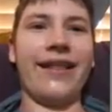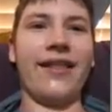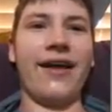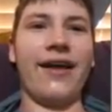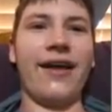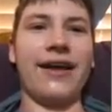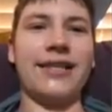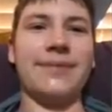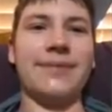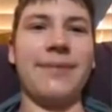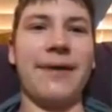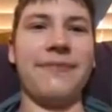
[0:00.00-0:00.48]

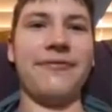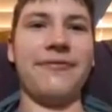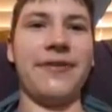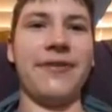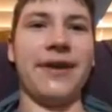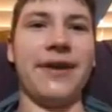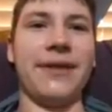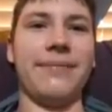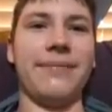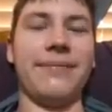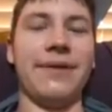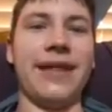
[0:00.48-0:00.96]
lost my
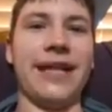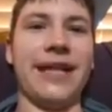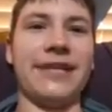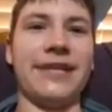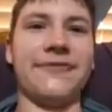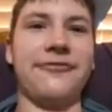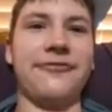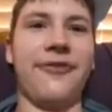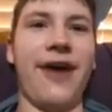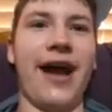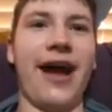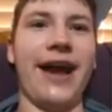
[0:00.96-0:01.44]
feet, but
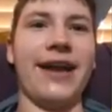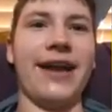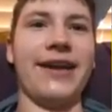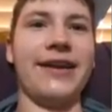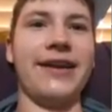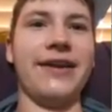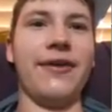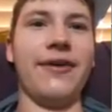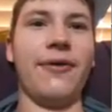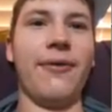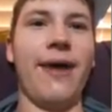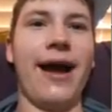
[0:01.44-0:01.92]
that's fine.
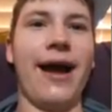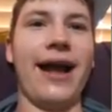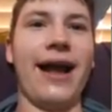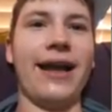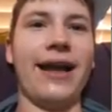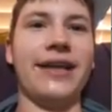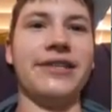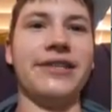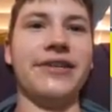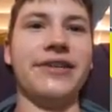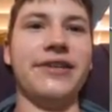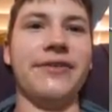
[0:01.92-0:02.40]
You know why?
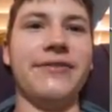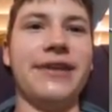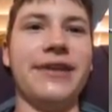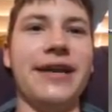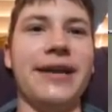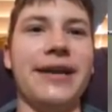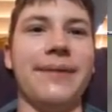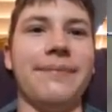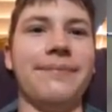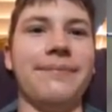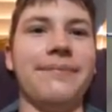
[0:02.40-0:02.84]
Because you don't need them.